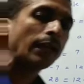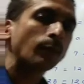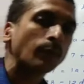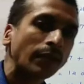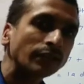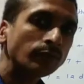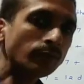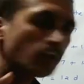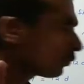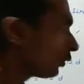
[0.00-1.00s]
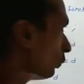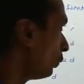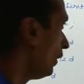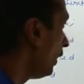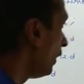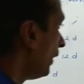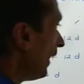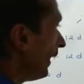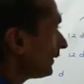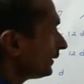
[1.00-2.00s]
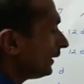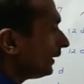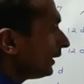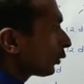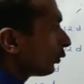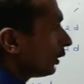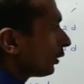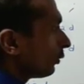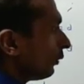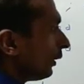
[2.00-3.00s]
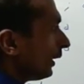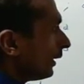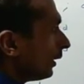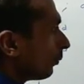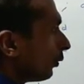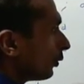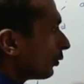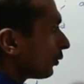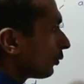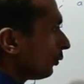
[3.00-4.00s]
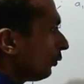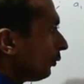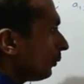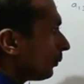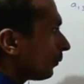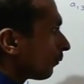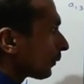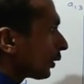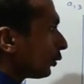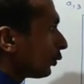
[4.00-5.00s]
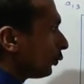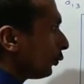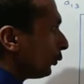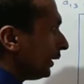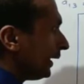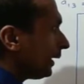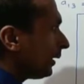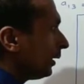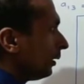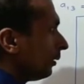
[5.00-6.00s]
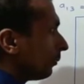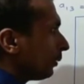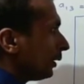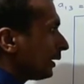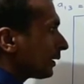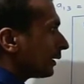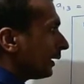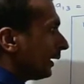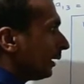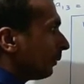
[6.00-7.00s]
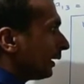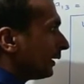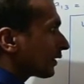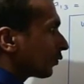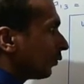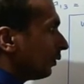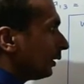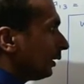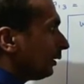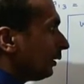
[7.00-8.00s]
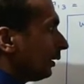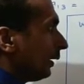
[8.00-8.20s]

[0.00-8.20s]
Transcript: apply the first formula, Sn equal to n upon 2, 2a plus n minus 1